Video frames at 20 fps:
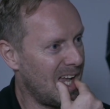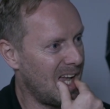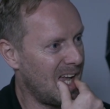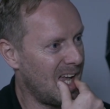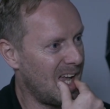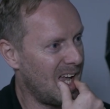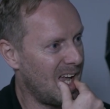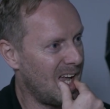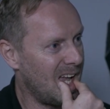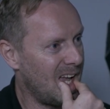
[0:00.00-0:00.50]

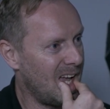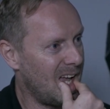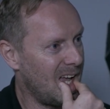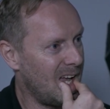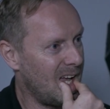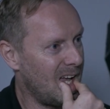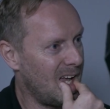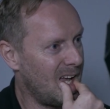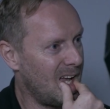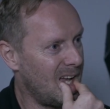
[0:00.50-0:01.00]
Yeah,
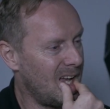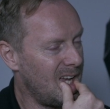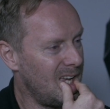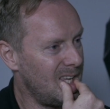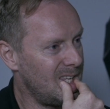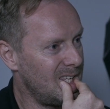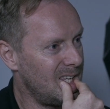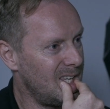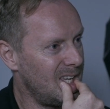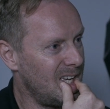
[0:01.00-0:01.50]
it's it's. Oh,
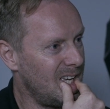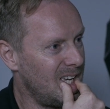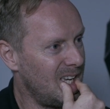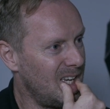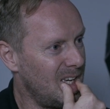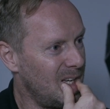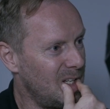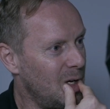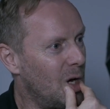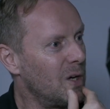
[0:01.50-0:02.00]
I'm
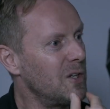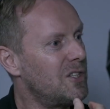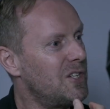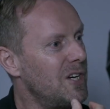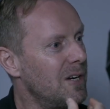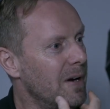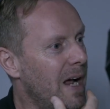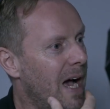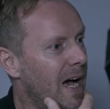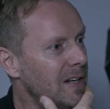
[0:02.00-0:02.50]
just not
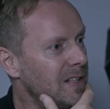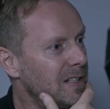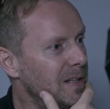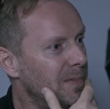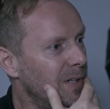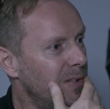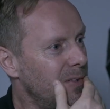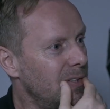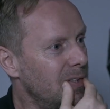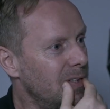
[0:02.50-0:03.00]
Gerard
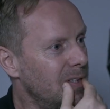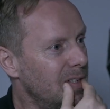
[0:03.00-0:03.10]
Depardieu.